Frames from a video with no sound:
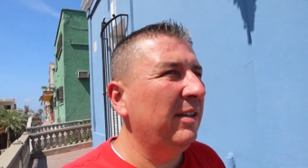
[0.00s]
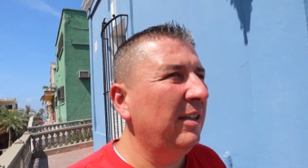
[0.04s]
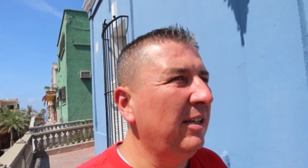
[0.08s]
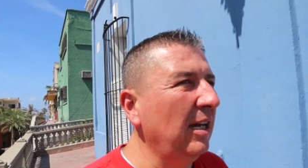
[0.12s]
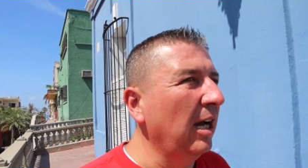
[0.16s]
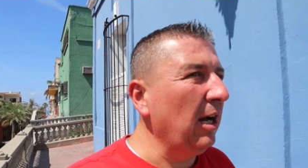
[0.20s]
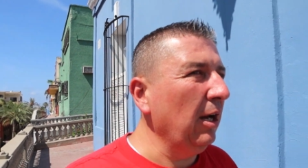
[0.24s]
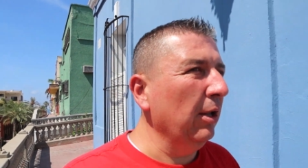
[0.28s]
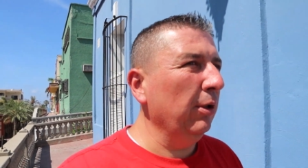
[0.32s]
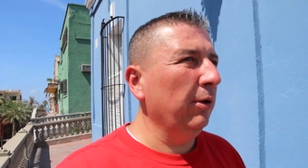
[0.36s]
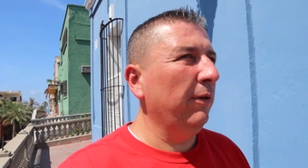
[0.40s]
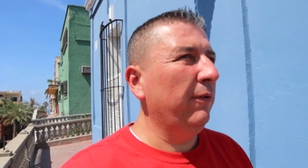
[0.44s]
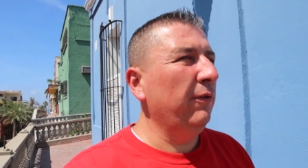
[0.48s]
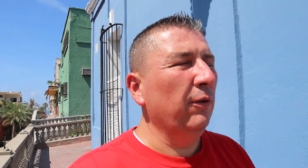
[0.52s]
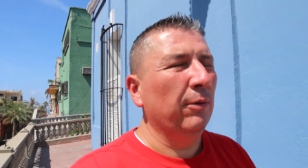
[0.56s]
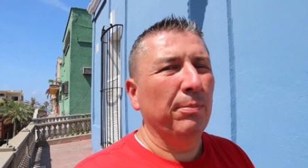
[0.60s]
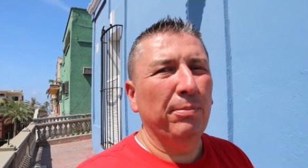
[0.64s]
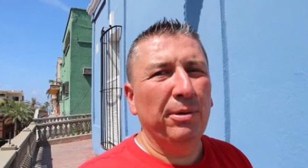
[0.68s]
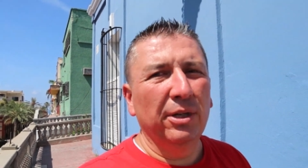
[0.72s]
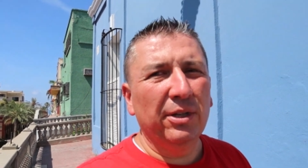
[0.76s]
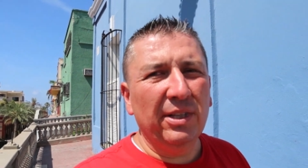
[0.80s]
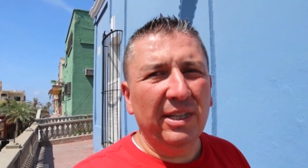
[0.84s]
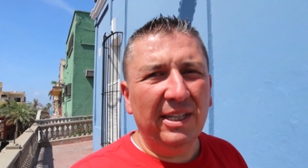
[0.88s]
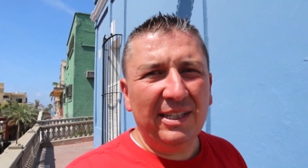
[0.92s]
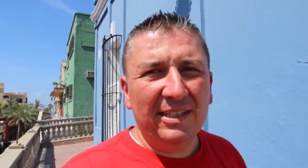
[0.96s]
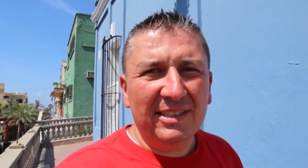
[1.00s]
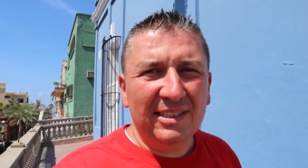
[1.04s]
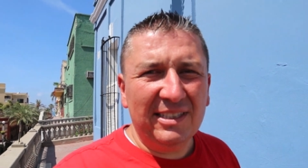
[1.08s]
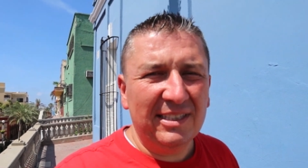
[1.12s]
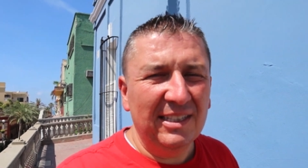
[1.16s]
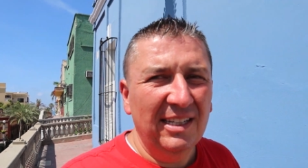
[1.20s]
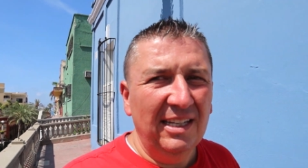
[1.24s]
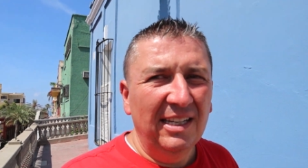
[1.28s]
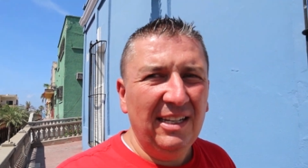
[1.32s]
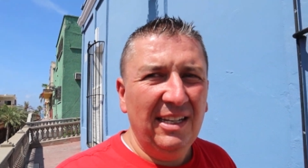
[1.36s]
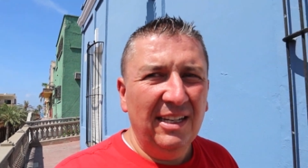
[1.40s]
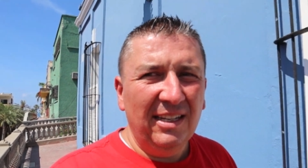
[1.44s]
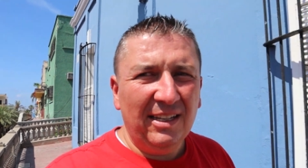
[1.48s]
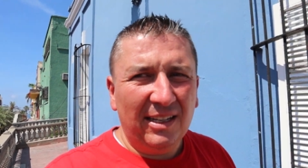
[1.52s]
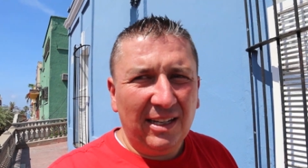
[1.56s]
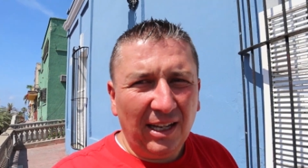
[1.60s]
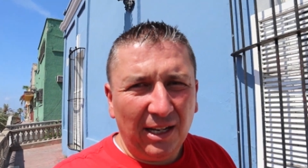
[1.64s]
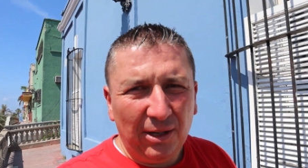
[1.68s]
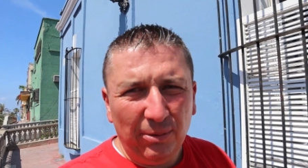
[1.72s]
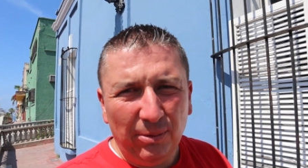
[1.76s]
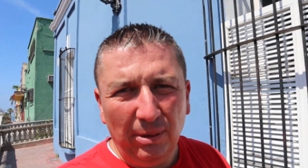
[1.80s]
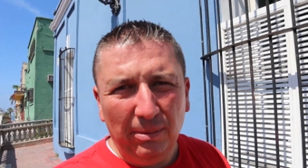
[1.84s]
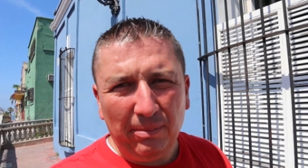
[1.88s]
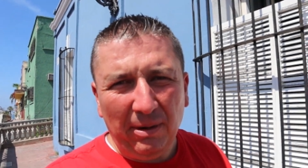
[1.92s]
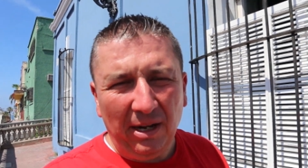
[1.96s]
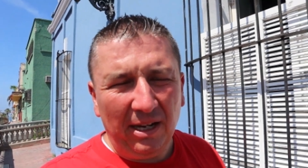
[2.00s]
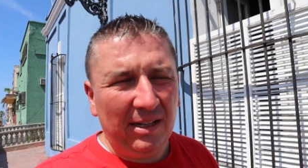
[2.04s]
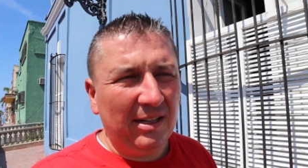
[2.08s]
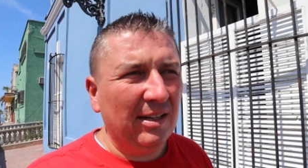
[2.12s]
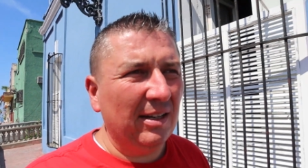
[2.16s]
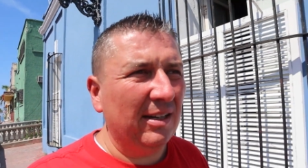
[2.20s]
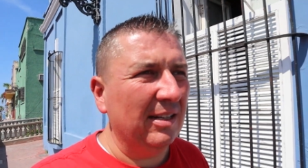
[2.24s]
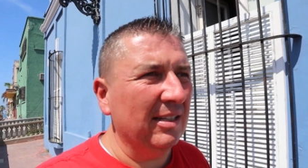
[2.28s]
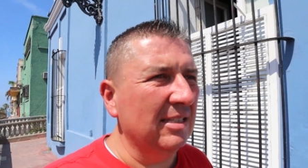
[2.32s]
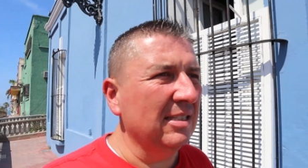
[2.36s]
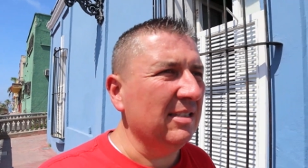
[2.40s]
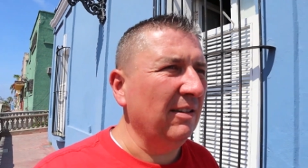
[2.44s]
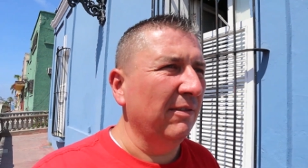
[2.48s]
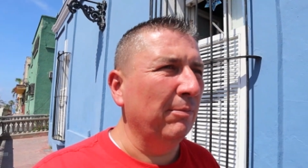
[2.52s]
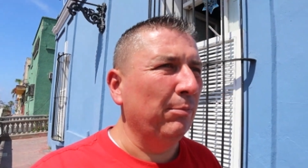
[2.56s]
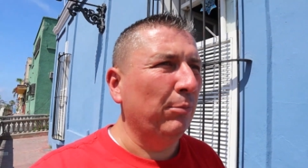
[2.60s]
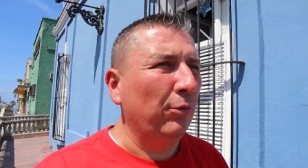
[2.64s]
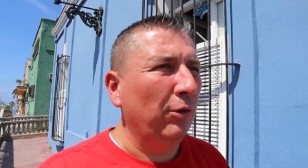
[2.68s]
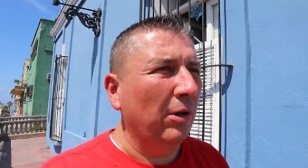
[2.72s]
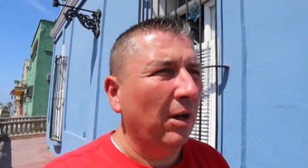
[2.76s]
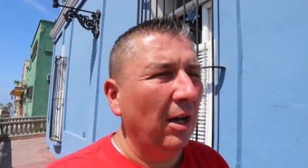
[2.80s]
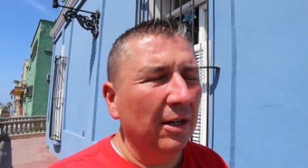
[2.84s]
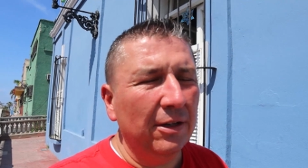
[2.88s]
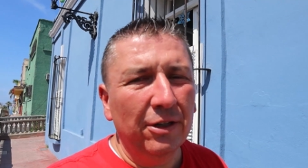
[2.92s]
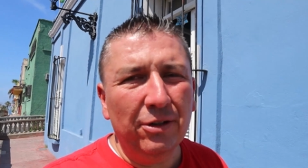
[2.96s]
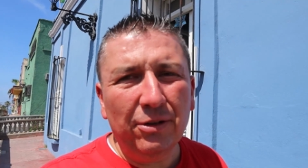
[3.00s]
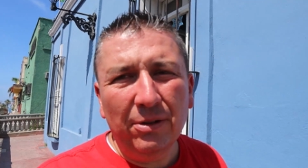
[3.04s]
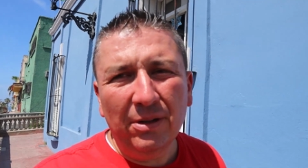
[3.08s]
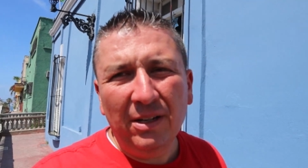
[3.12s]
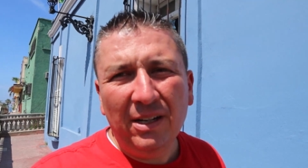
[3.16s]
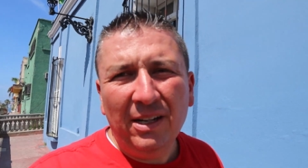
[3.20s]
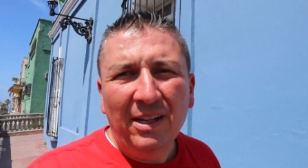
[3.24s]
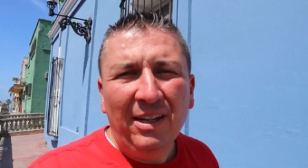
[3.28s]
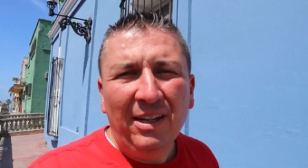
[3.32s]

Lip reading: colorful buildings. Kind of reminded us of Murano.